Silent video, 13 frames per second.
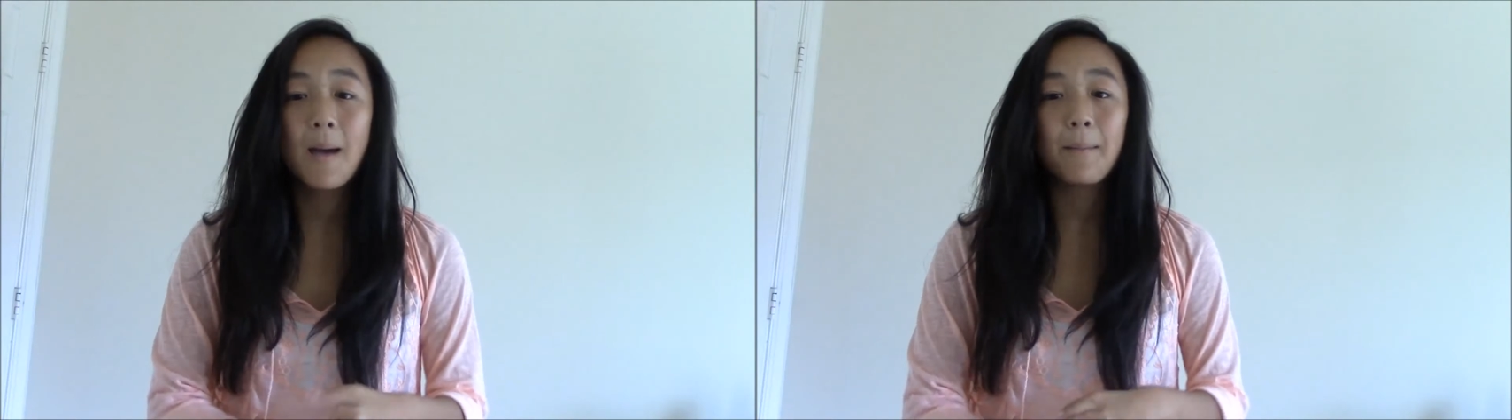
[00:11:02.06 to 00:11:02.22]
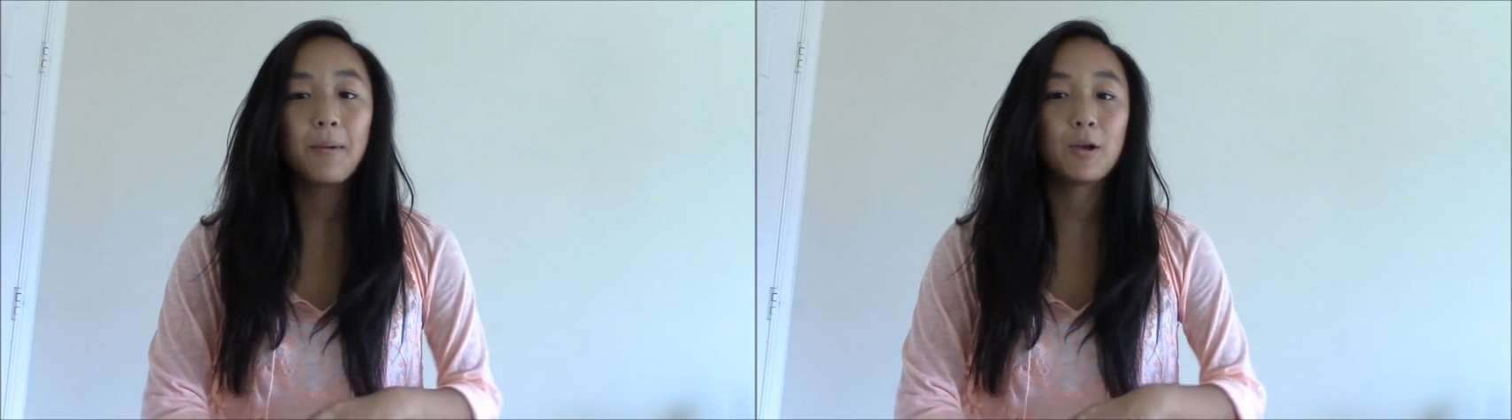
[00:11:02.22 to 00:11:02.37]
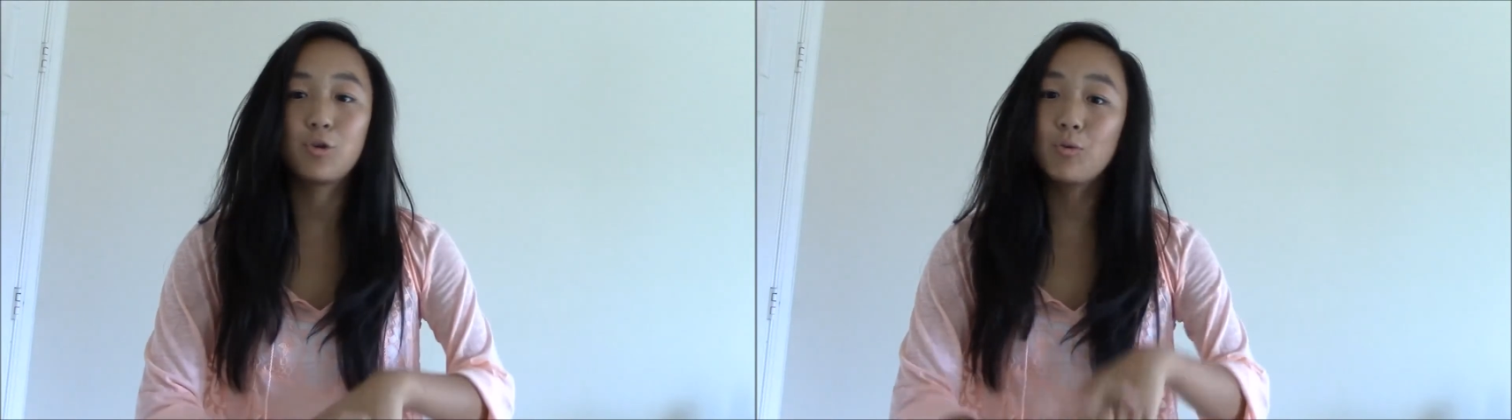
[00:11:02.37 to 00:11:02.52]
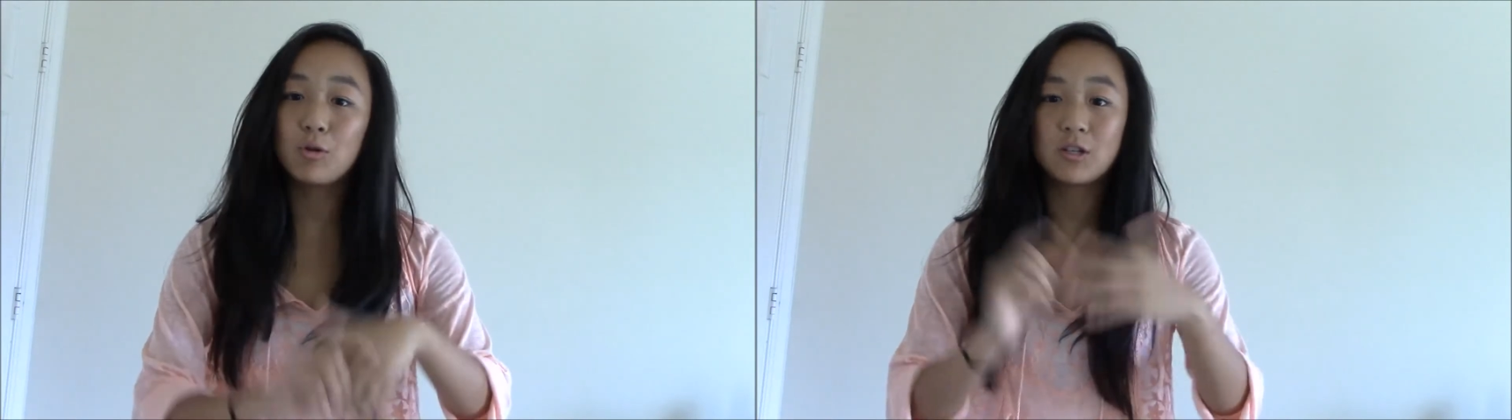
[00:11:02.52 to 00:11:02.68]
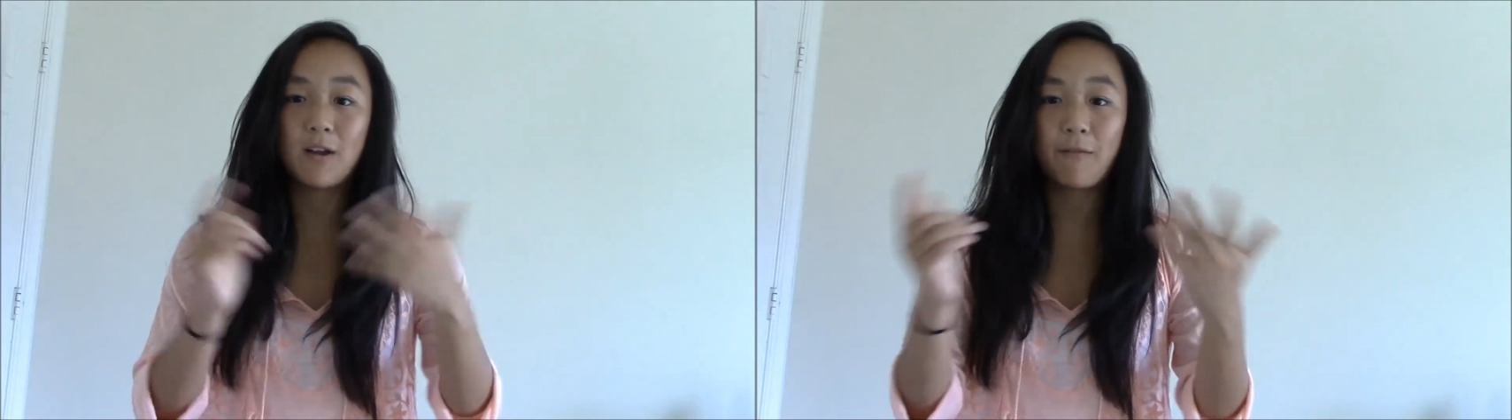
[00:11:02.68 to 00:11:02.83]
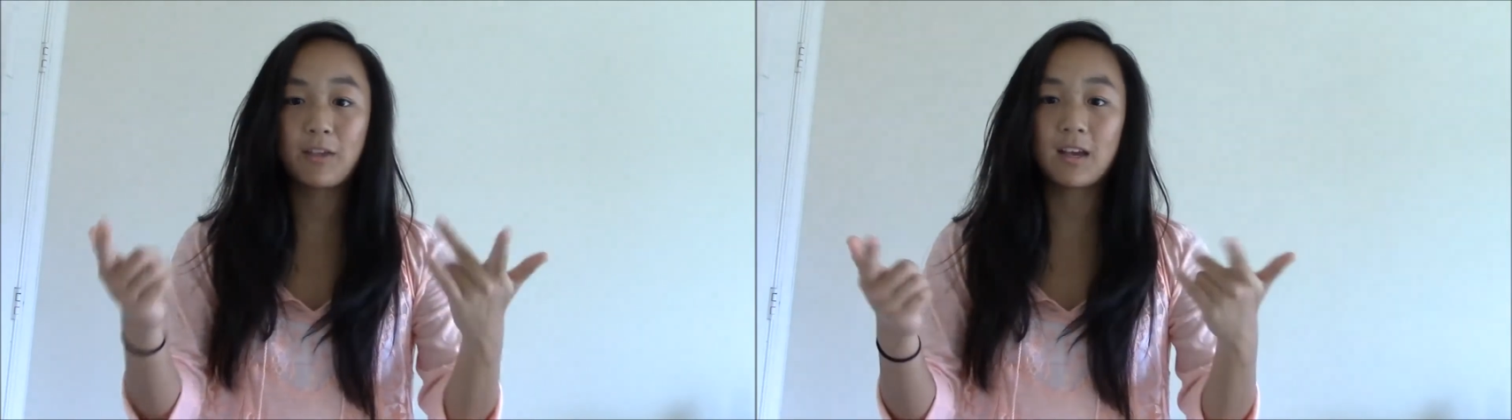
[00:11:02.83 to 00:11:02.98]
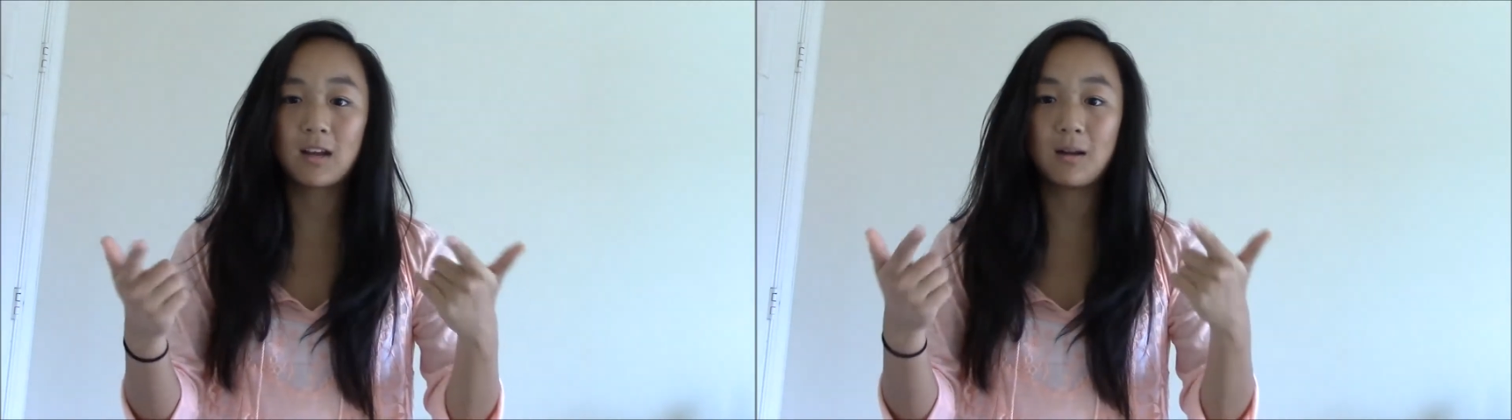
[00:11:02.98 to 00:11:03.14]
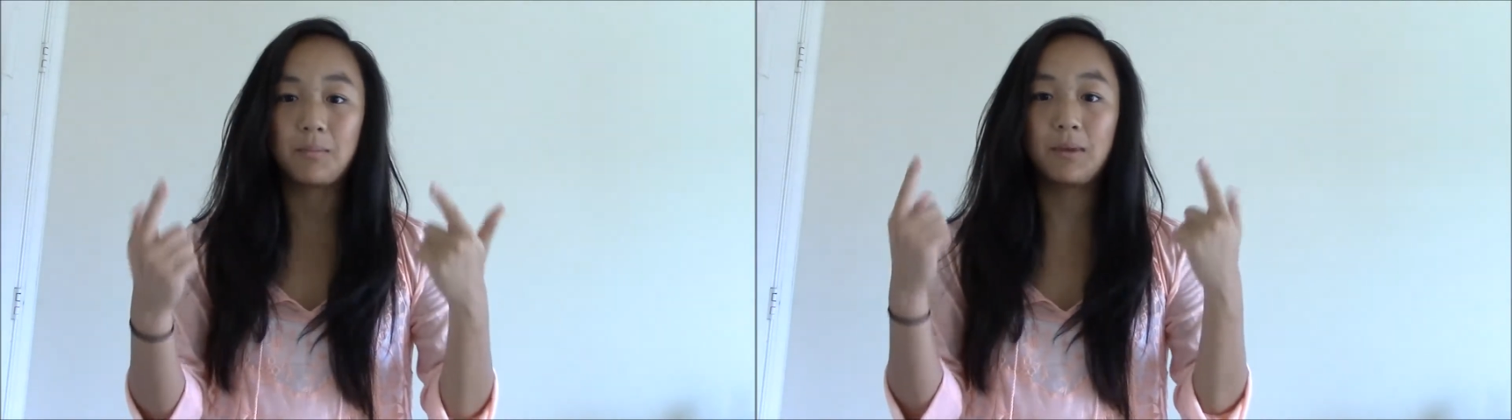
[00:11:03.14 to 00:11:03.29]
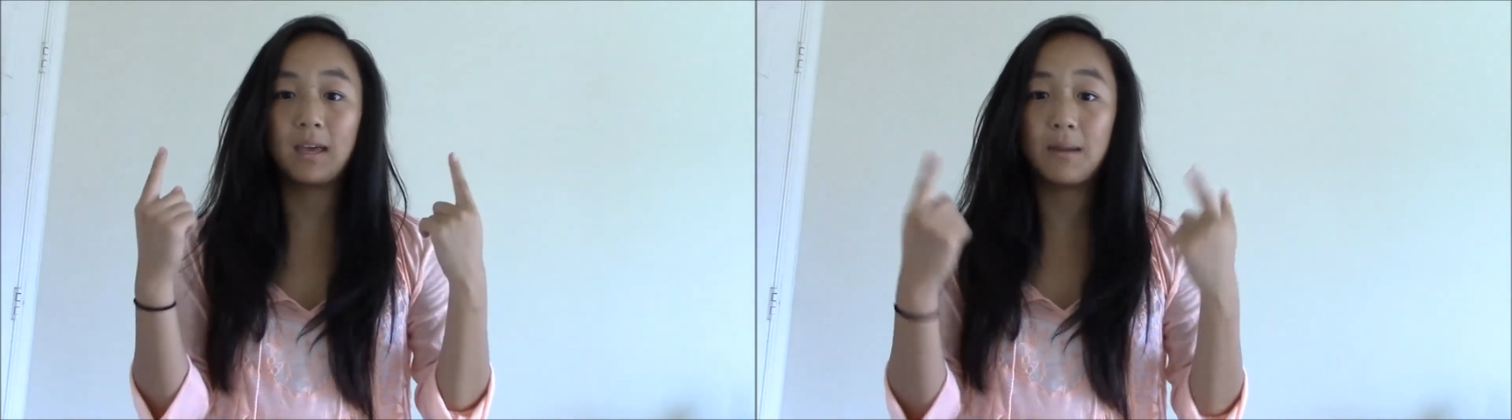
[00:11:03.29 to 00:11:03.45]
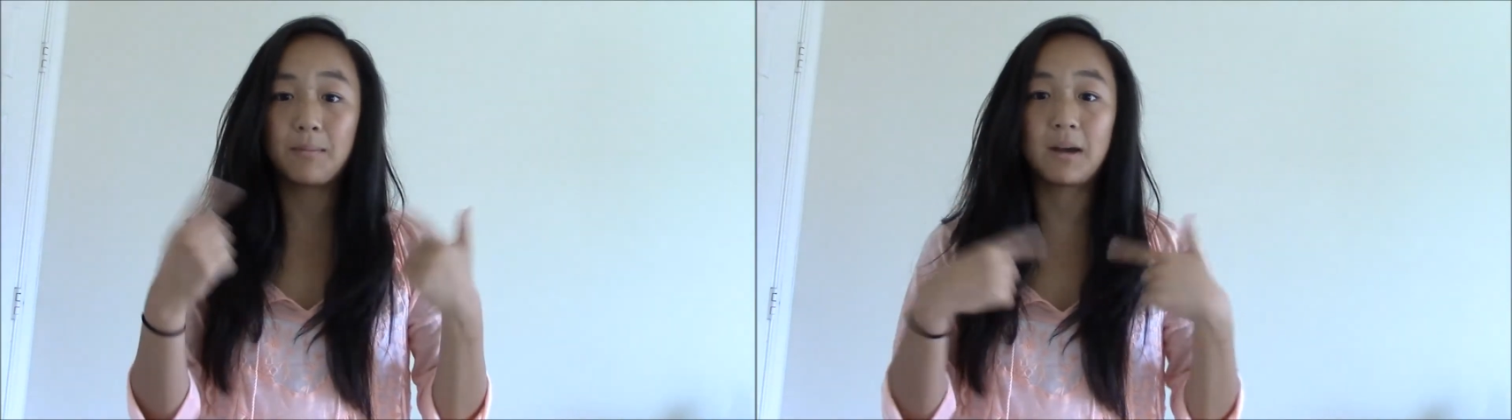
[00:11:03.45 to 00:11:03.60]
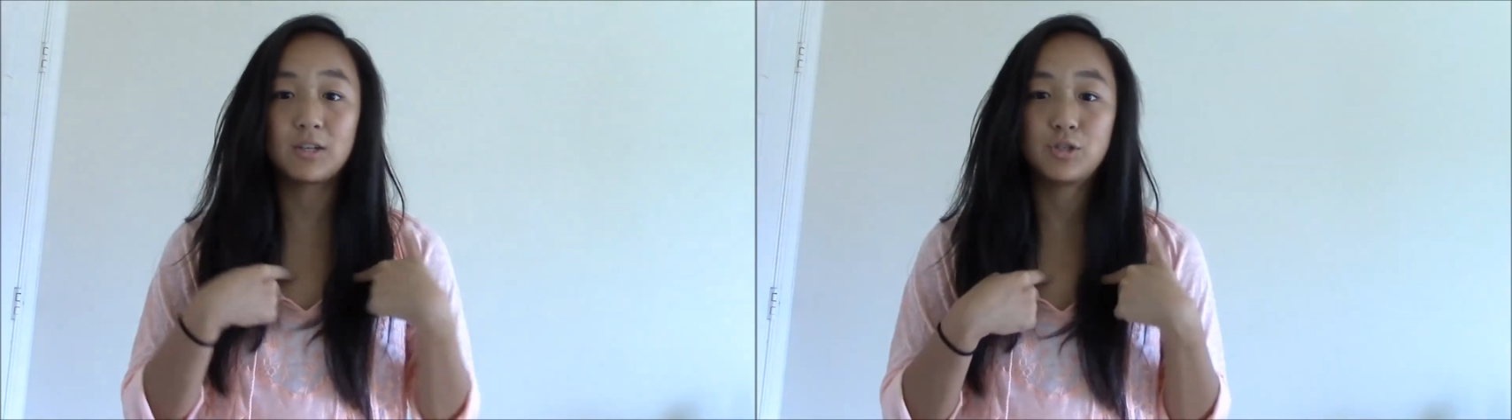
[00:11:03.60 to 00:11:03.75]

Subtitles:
but you are definitely going to be in my